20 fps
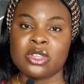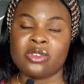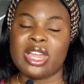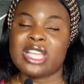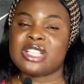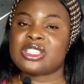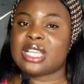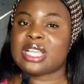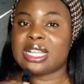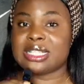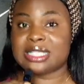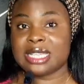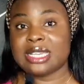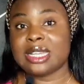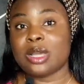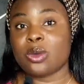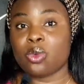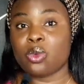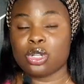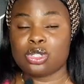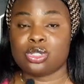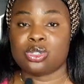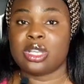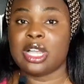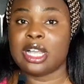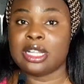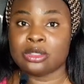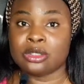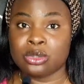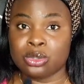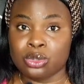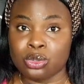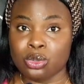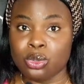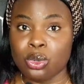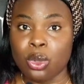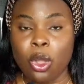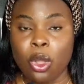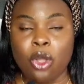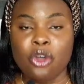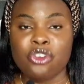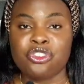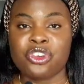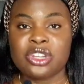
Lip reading: right, you can tell them what you can do